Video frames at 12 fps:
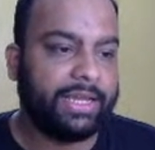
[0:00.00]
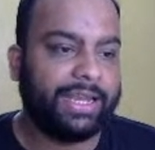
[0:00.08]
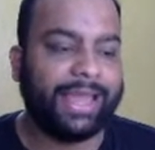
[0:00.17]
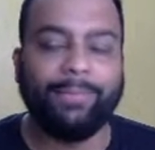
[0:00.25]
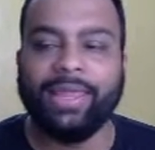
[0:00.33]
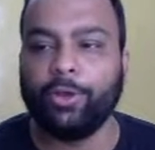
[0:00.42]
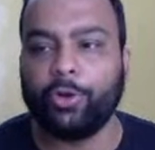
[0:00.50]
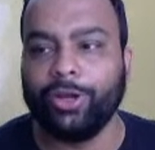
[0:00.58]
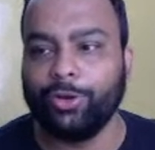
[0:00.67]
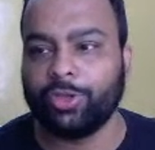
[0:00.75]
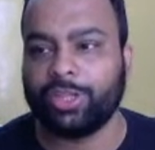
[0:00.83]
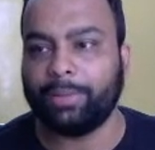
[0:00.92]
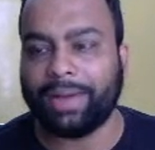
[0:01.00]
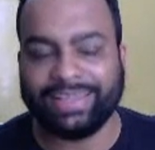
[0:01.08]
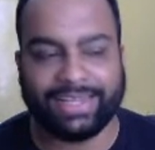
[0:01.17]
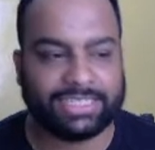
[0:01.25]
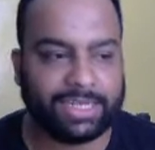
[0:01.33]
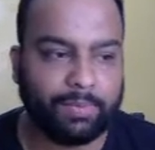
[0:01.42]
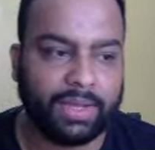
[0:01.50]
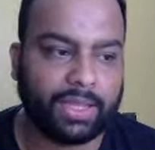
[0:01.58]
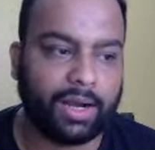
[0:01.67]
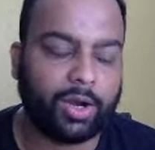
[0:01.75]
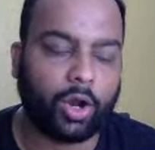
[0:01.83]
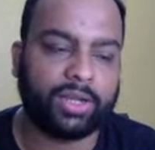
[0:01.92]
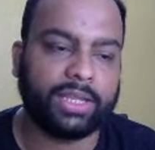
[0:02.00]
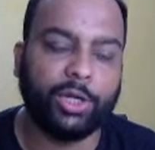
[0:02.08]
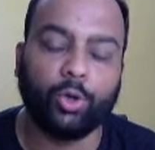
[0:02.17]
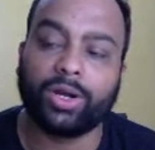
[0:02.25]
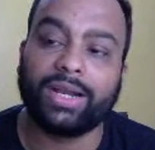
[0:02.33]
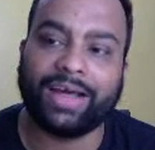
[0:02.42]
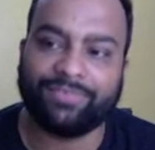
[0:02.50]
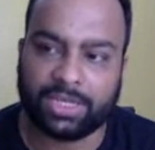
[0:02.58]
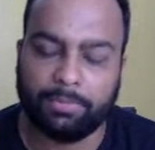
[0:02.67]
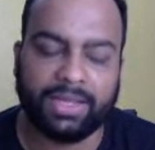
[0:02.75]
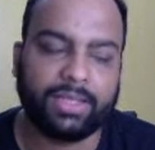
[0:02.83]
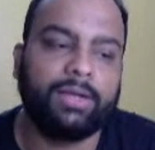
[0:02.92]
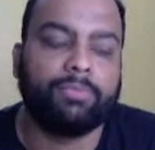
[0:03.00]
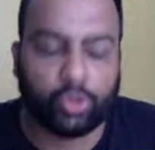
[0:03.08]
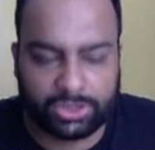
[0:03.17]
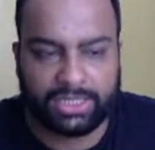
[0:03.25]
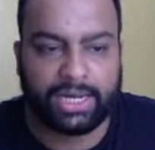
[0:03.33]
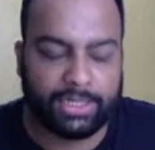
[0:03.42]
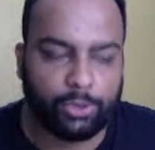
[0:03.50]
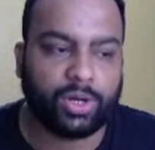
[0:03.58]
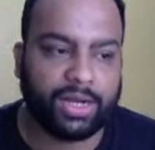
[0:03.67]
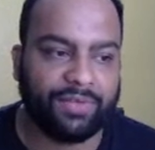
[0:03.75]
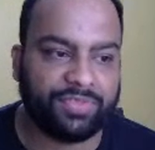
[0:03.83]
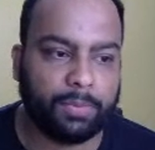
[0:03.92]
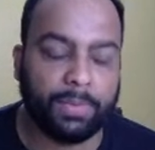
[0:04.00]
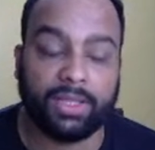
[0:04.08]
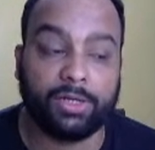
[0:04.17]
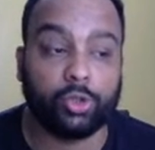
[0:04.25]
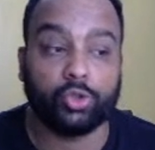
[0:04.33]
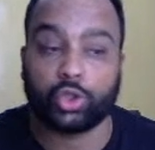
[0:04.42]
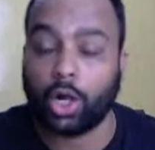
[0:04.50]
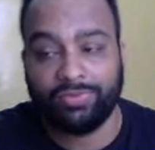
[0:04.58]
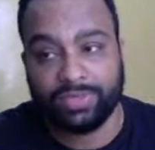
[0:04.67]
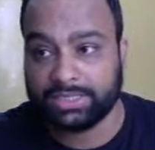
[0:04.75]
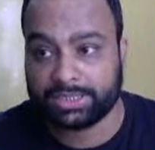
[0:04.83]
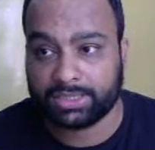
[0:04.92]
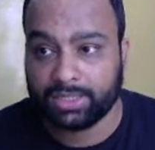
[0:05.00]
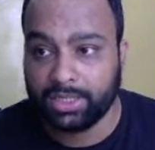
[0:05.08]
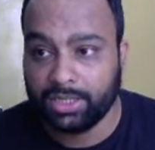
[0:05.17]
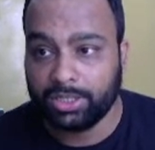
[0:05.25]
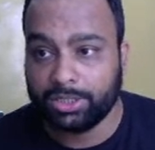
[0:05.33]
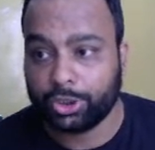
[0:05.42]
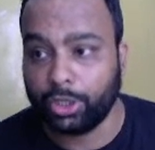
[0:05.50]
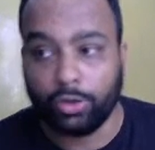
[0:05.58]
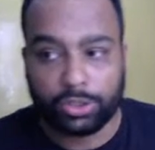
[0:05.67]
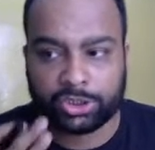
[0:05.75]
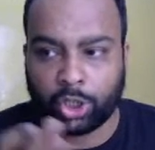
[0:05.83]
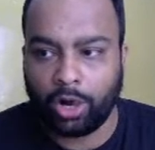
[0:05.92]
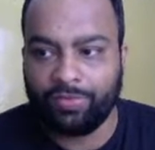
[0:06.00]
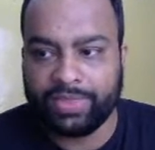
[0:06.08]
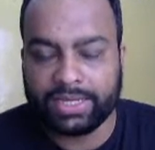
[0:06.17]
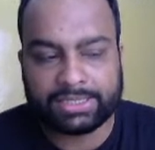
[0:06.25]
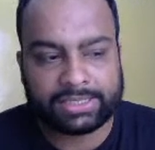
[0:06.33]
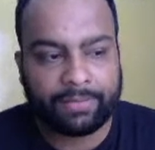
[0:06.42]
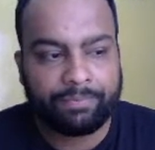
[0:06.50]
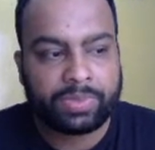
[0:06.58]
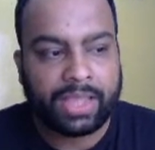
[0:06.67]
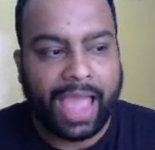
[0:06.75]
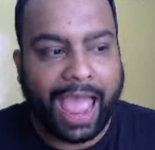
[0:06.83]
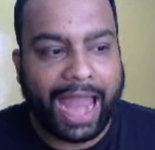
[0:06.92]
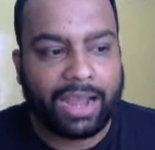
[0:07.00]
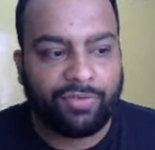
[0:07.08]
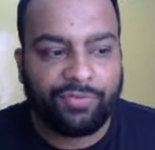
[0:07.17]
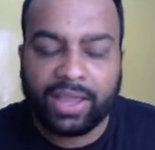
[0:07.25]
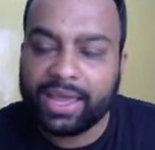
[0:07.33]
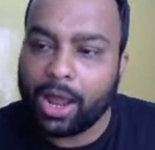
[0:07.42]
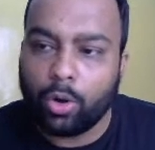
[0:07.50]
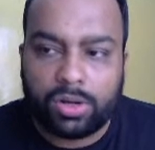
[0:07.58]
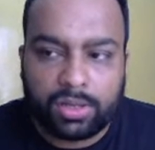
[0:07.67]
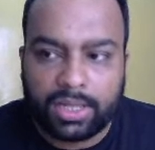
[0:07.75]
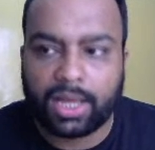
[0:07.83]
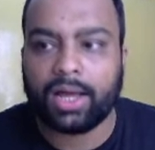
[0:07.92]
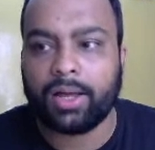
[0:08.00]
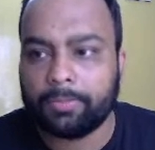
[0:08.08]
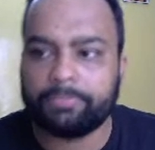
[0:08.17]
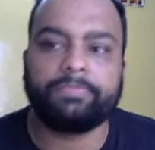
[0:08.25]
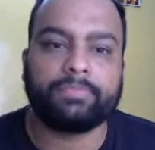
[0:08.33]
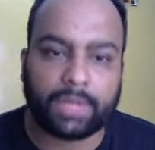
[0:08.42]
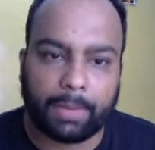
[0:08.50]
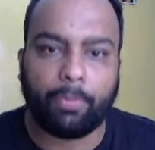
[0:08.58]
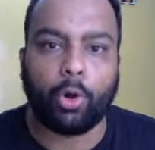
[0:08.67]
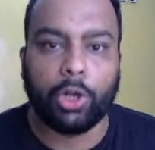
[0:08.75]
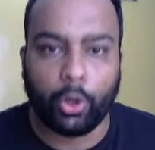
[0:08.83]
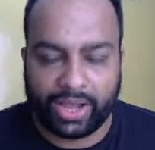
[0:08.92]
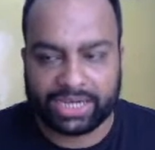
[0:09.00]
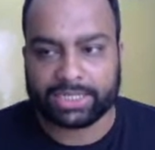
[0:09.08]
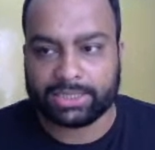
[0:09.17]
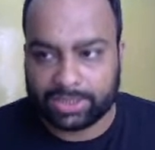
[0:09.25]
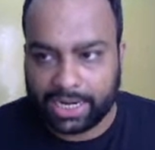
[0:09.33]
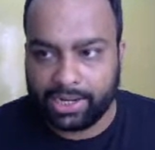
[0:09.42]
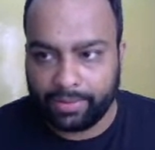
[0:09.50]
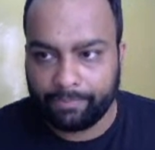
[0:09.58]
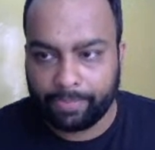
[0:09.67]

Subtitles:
Namely, you could use the bisection method or the Newton-Raphson method, mostly the Newton-Raphson method, to solve this. So you would solve this and figure out the pole locations, right?